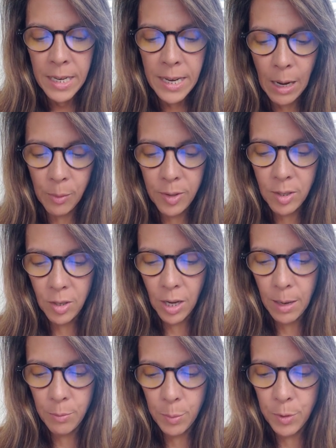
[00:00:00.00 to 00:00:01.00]
Now is the
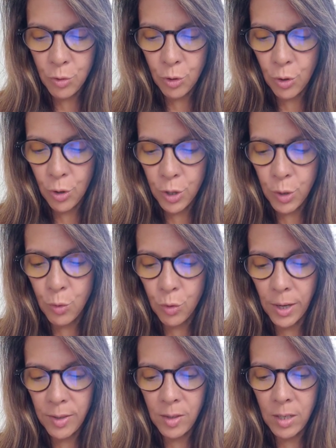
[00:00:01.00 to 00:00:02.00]
time to be sure you
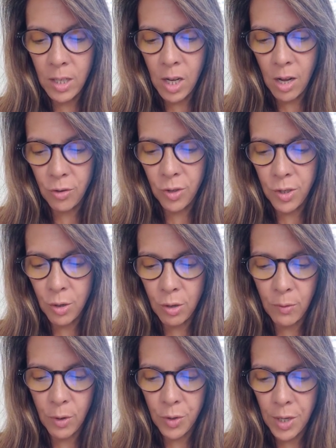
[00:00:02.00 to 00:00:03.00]
trust in the conscious
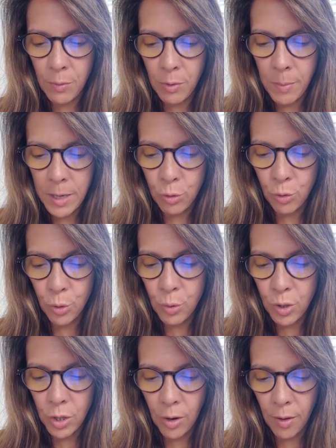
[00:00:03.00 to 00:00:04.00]
universe and remain true
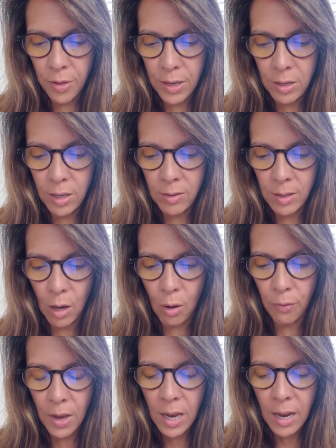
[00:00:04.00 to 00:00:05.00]
to your authentic
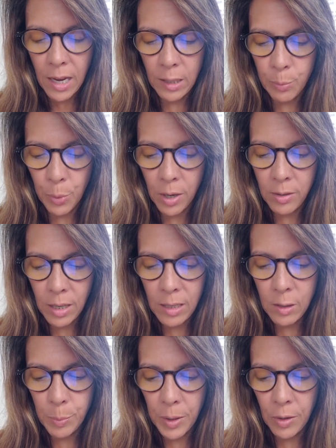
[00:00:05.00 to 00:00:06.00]
self, as
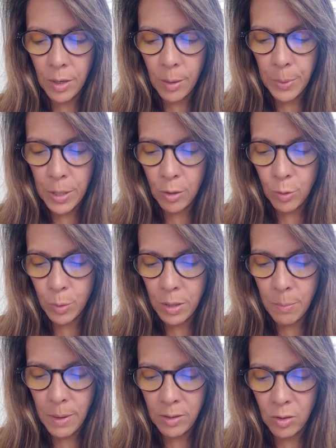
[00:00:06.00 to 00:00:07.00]
Bronzite Spirit appears with
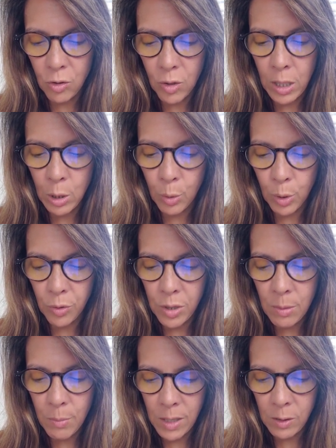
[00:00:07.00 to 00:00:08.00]
the message that
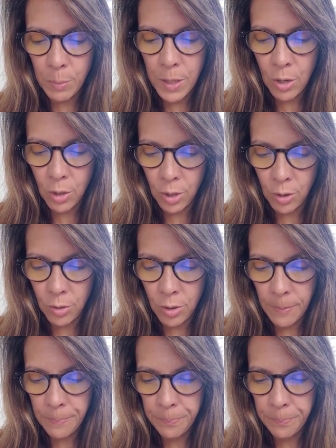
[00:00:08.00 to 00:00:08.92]
loyalty must be earned.